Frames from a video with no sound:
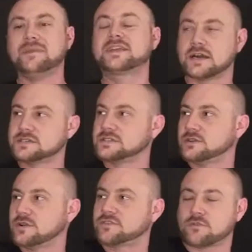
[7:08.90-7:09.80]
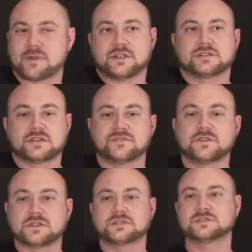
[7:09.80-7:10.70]
because you have to remind yourself
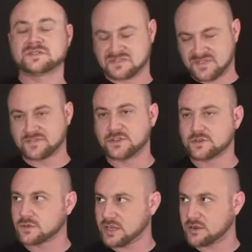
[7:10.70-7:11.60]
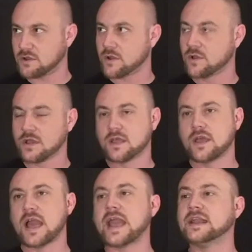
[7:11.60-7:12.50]
that this is a 15-year-old hero.
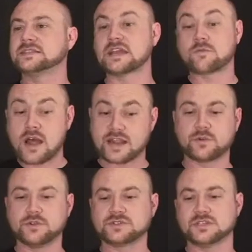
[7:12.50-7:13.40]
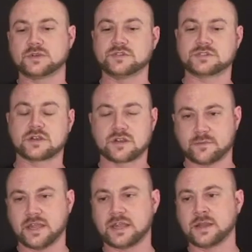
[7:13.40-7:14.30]
And it's ironic when you see Tony Stark
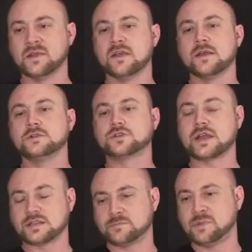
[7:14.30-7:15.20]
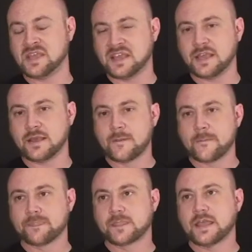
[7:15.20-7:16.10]
coming in, trying to be
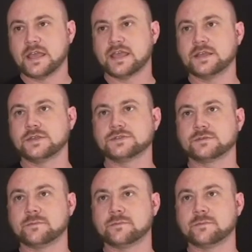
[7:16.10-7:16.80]
his